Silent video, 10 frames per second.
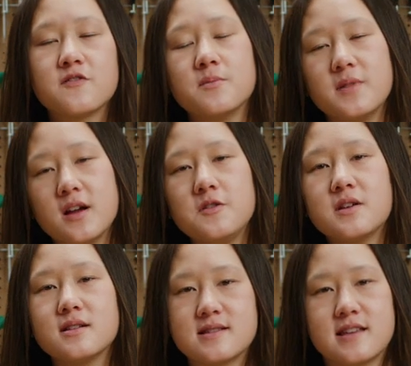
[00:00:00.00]
From there, you
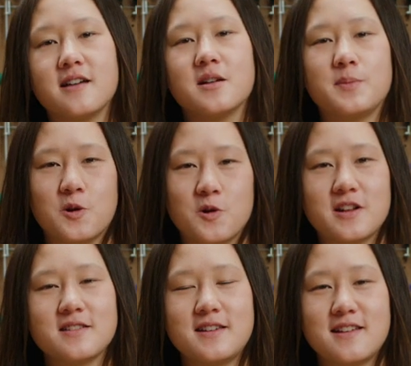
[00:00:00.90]
can scale up
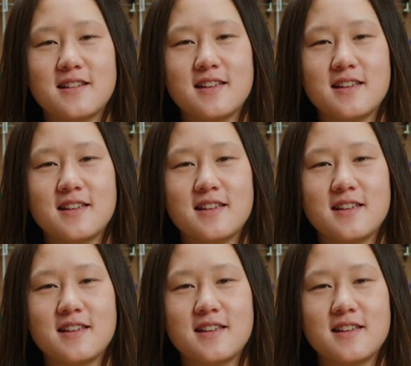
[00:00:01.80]
accordingly.